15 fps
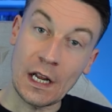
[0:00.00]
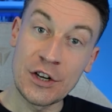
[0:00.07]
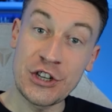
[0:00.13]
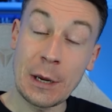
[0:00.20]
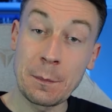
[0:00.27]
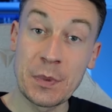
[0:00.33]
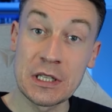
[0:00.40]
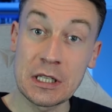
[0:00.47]

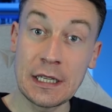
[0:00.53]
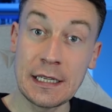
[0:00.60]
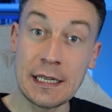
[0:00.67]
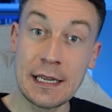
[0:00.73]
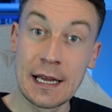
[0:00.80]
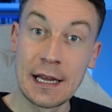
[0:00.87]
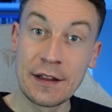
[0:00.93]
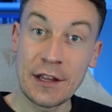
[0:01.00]
Champions
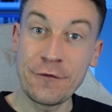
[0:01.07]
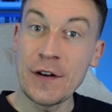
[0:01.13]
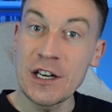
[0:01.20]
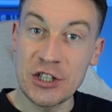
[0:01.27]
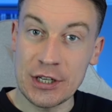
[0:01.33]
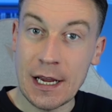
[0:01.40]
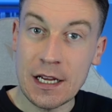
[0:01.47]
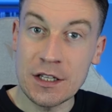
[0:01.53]
League, they
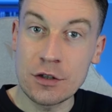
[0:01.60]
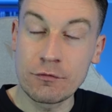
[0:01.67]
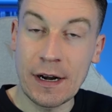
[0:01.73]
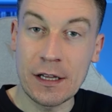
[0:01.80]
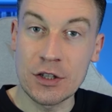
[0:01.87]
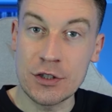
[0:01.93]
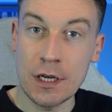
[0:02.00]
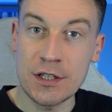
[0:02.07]
finished second to
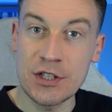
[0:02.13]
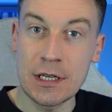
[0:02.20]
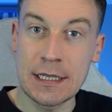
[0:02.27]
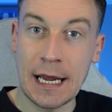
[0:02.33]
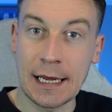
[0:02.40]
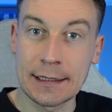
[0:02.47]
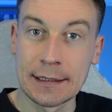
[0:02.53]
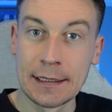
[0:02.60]
Real
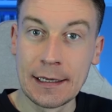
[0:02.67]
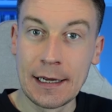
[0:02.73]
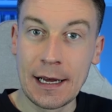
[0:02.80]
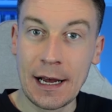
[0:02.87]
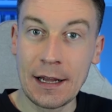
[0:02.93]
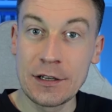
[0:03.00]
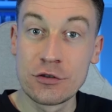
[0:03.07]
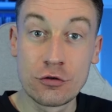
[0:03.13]
Sociedad
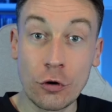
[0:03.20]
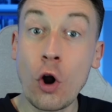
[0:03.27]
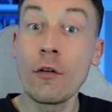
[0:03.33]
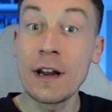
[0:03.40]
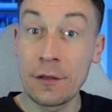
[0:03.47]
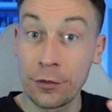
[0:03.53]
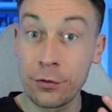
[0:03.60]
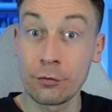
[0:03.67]
and
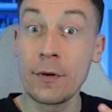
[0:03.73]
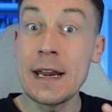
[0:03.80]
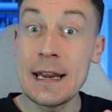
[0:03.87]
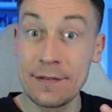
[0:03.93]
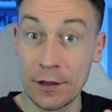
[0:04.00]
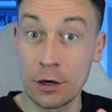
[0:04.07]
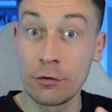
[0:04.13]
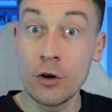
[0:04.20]
drawing three
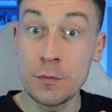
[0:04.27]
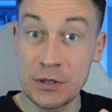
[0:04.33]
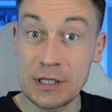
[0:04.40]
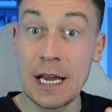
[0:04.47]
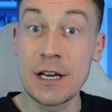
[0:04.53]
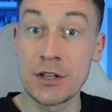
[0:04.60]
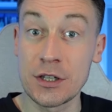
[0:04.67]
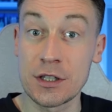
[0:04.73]
in the group
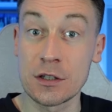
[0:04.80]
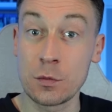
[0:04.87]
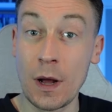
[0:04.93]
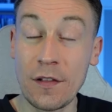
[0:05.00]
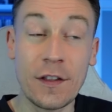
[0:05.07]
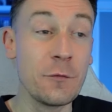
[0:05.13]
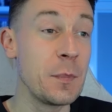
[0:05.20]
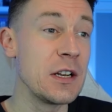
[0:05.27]
stages as
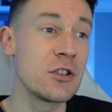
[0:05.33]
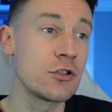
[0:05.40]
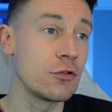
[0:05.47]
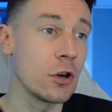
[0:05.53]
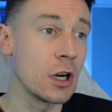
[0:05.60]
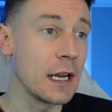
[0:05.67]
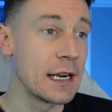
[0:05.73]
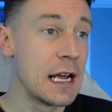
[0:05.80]
well. They've been
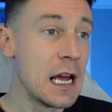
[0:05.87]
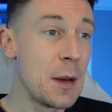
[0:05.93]
struggling.